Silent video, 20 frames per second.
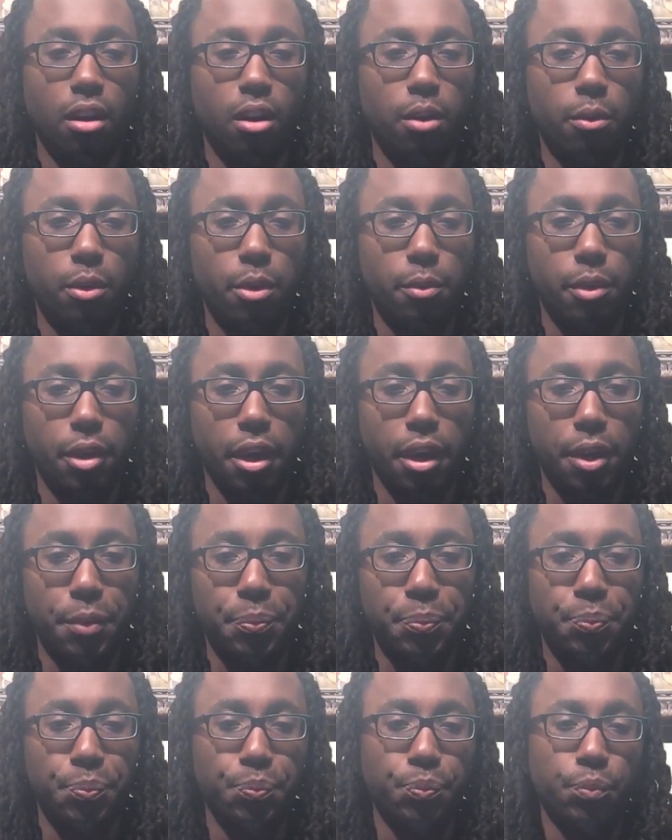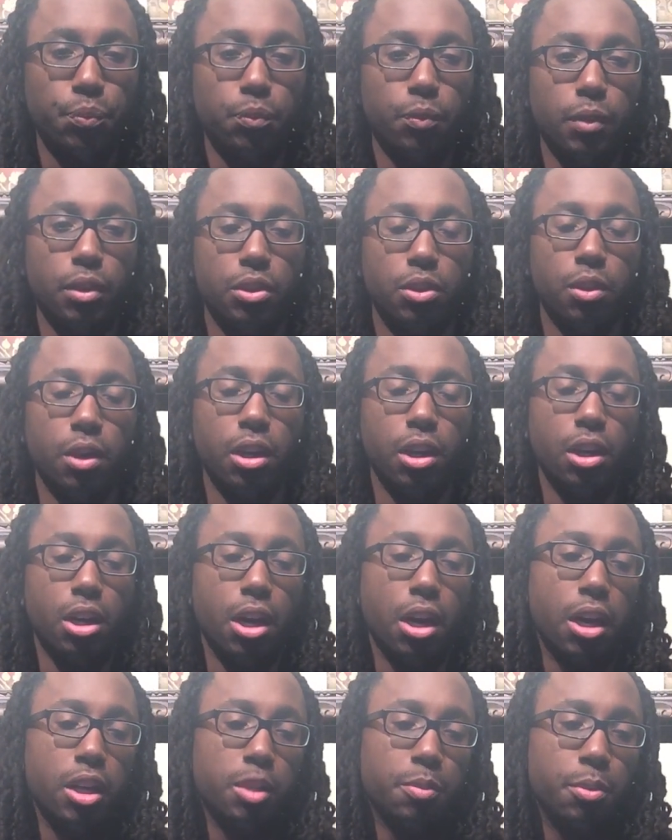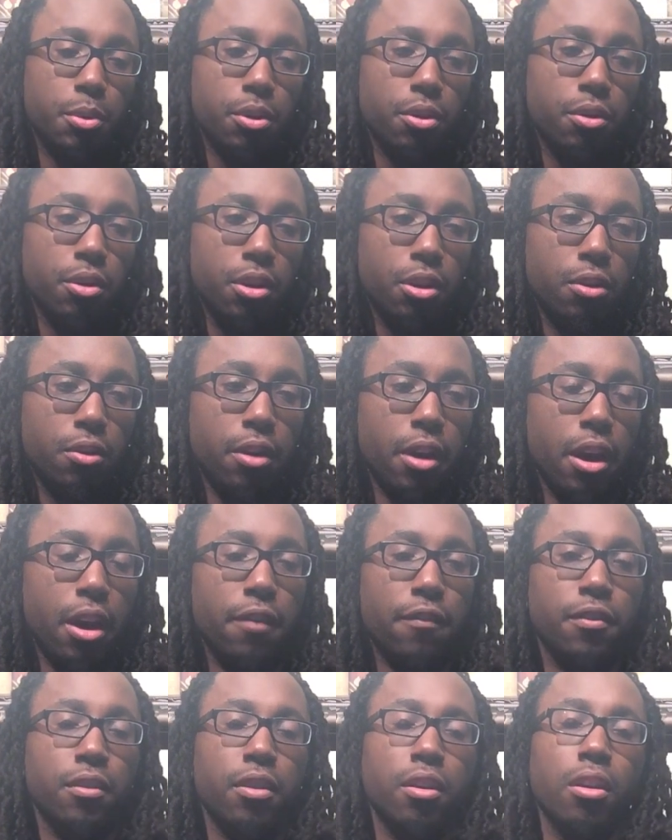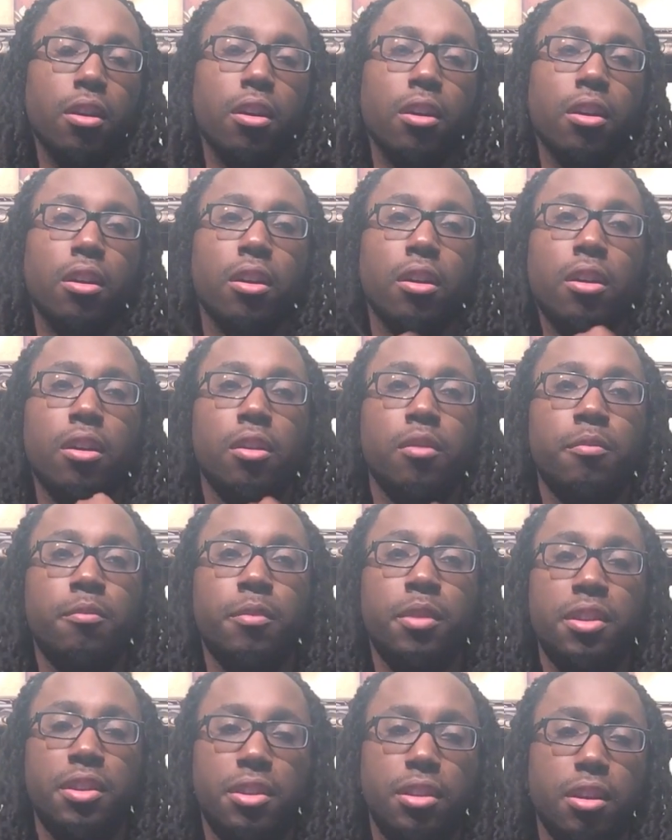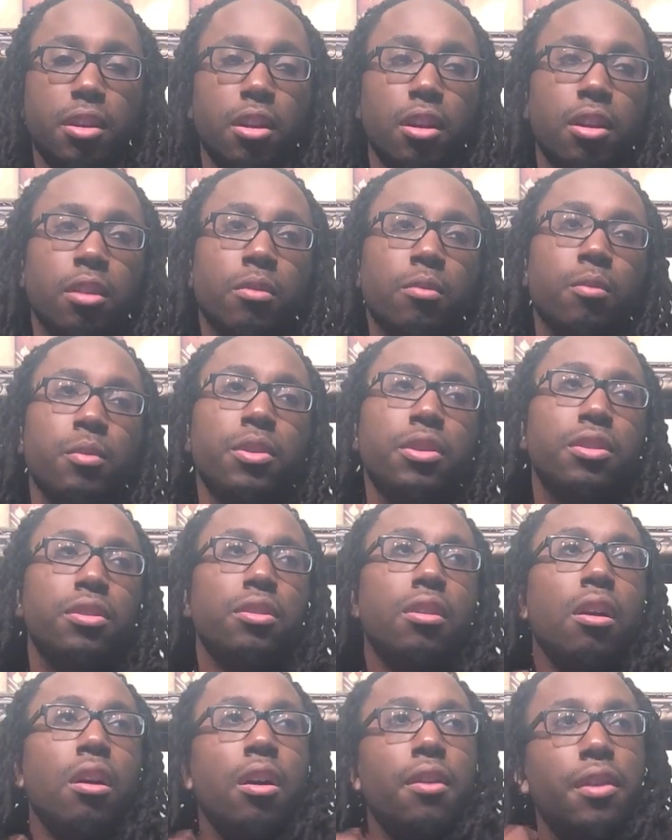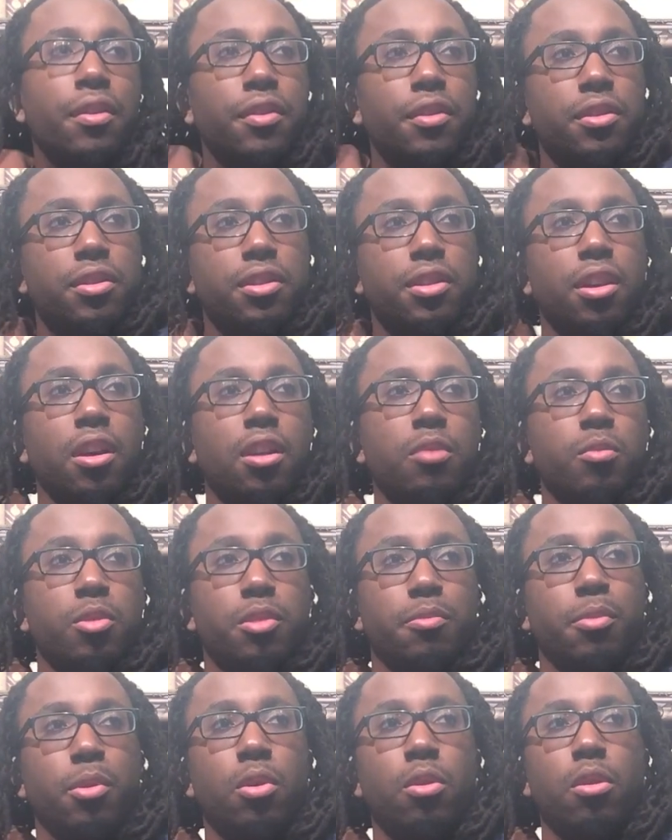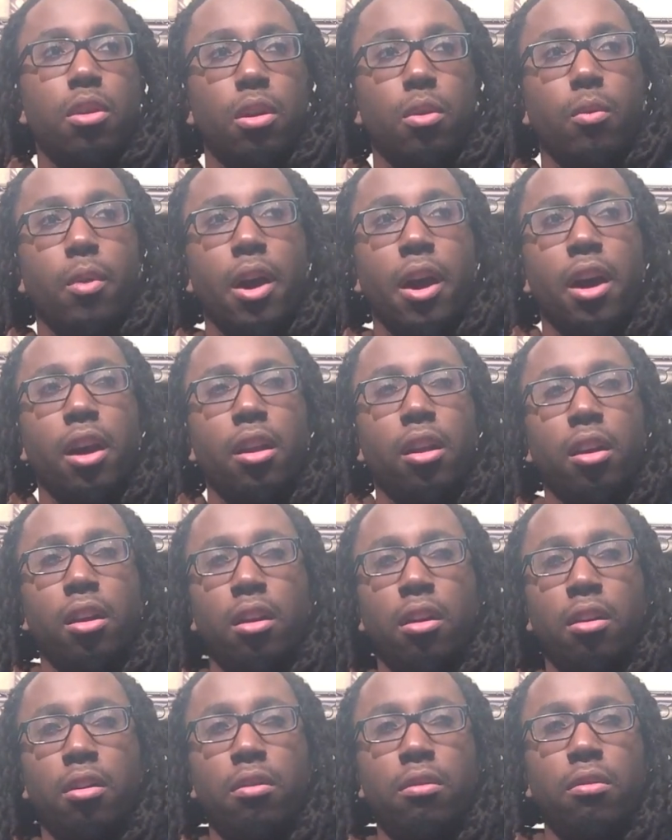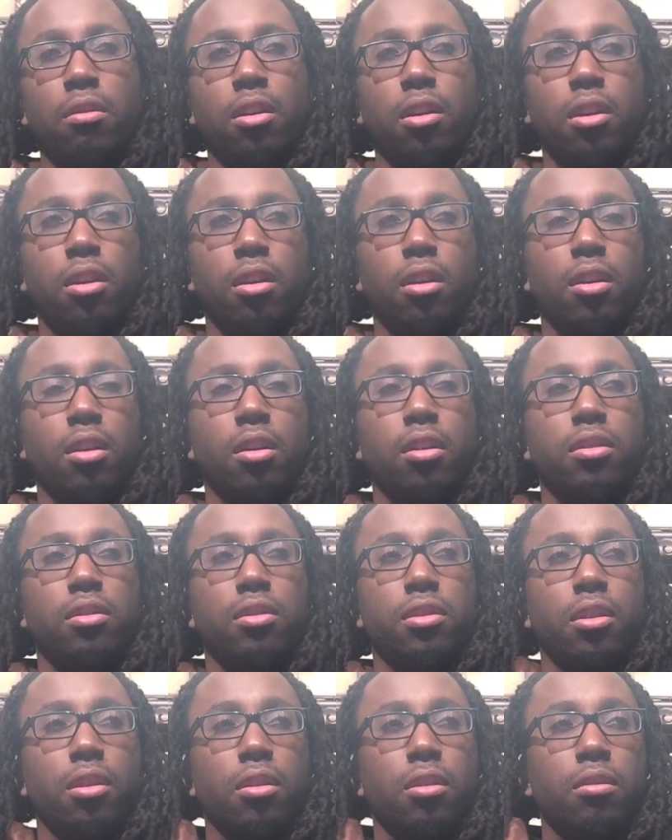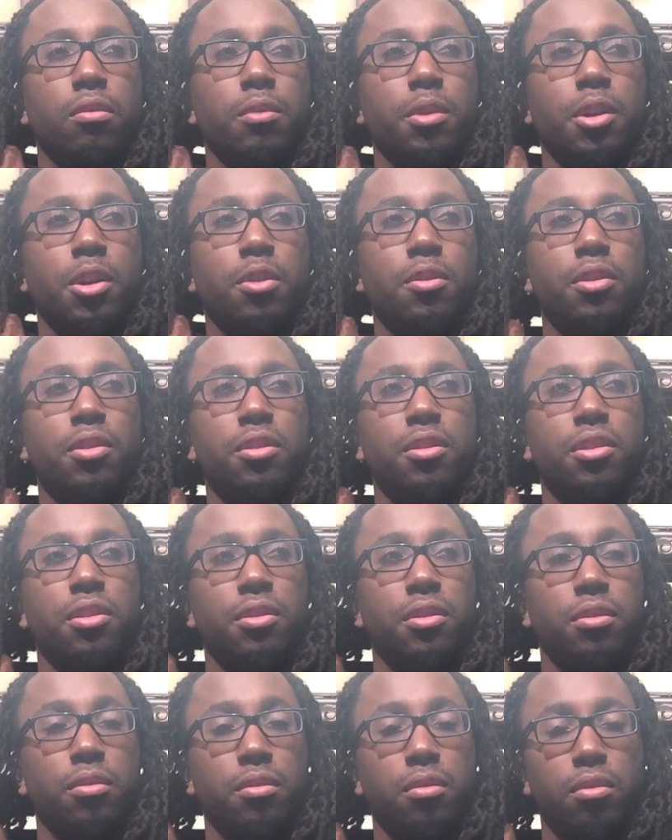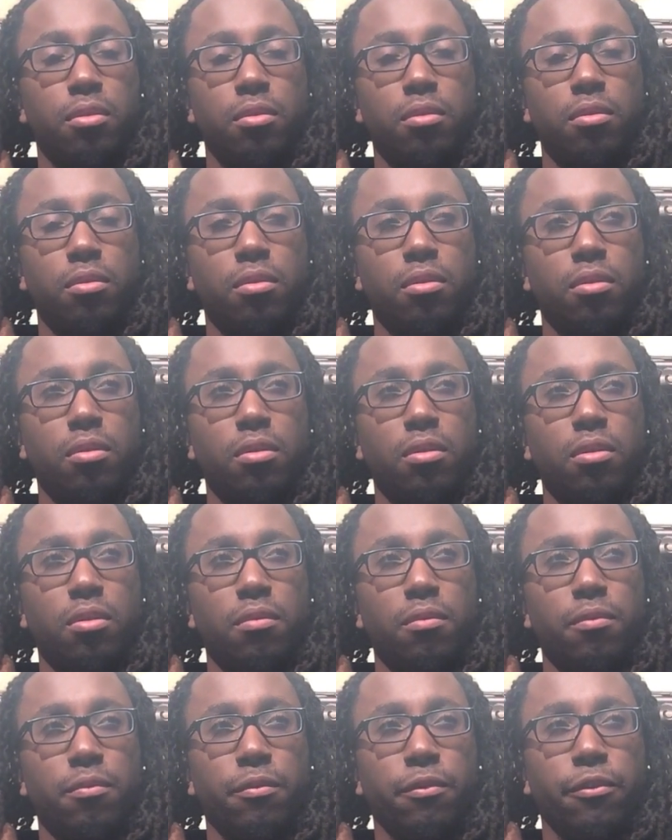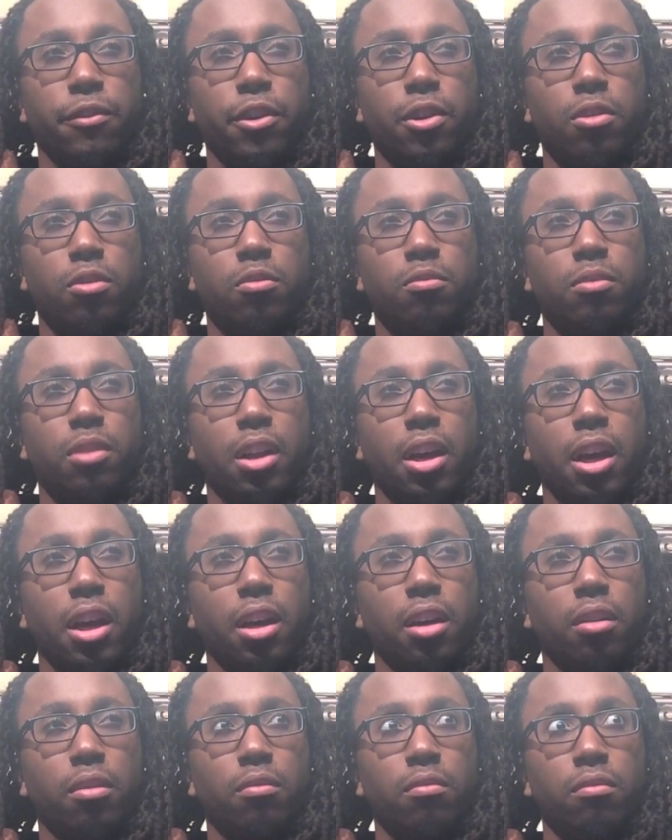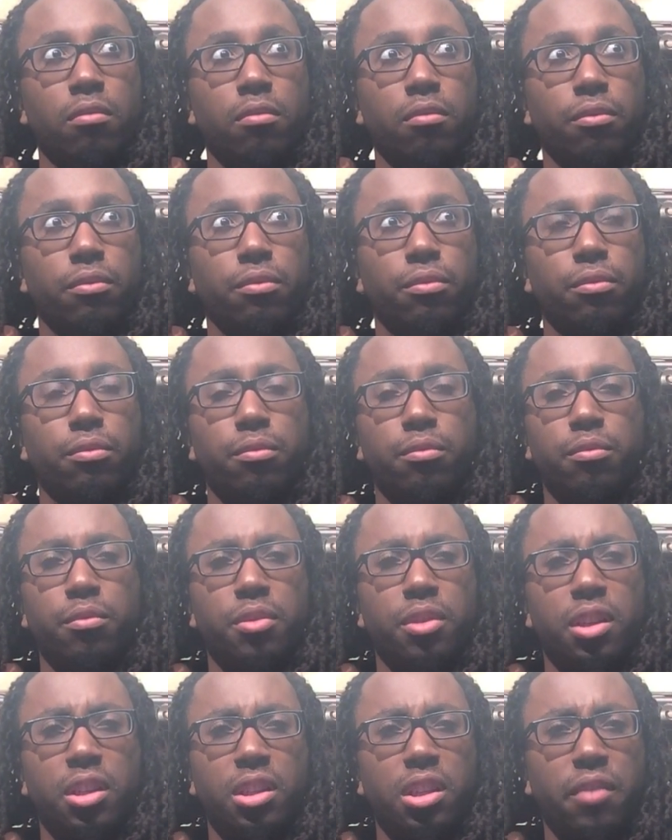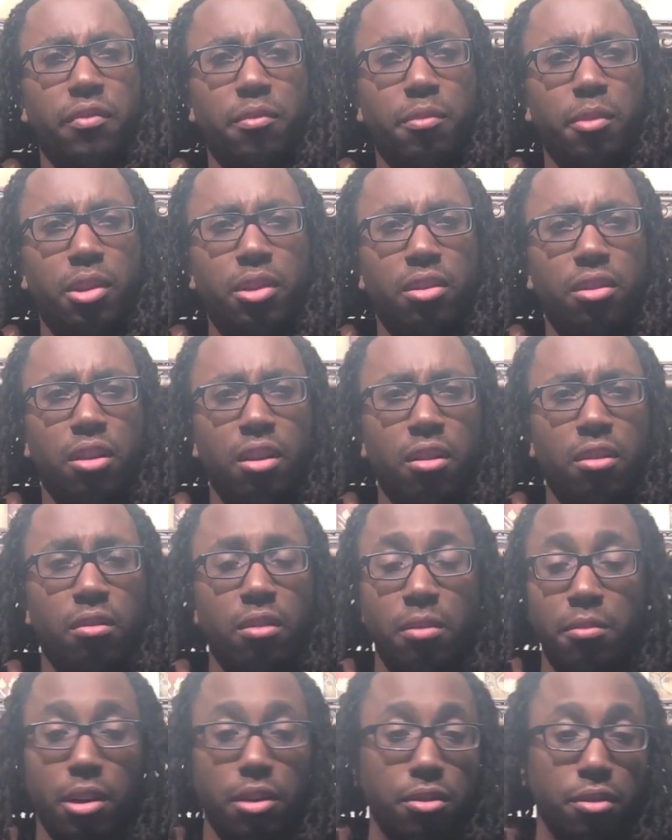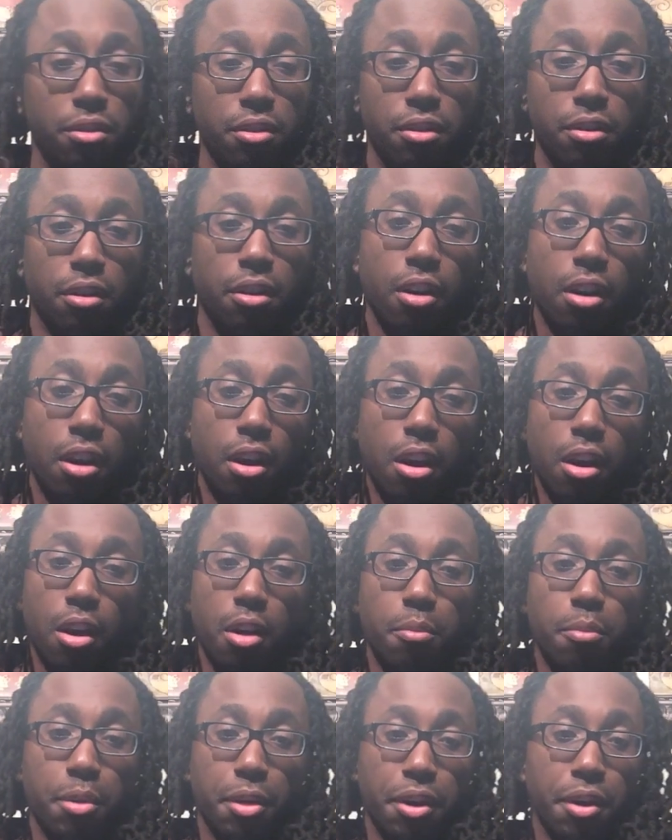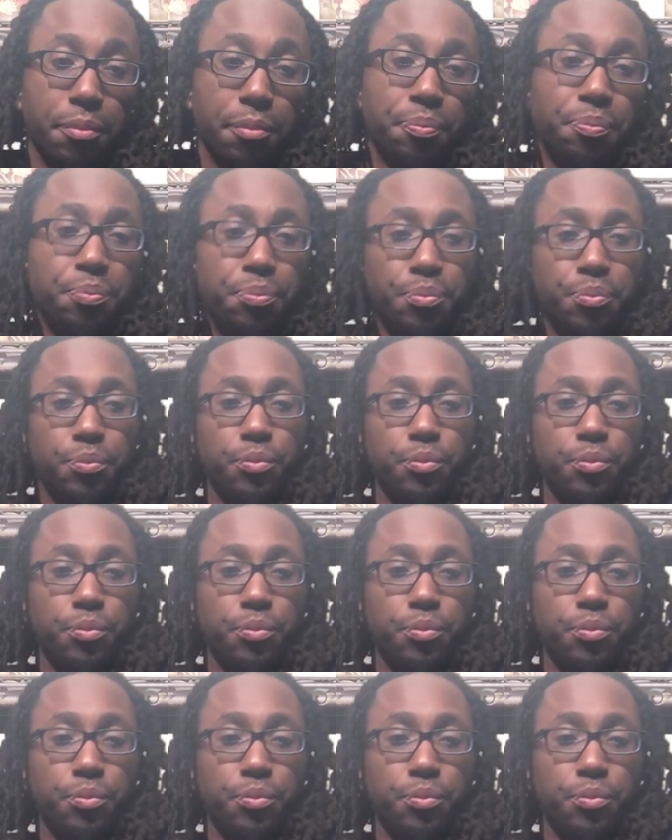Where we at? So they're in the hospital, you know, they're having a son. We saw that their son was born a while ago. So, you know, this is filmed like, oof, 6, 7 months ago. I'm not sure. But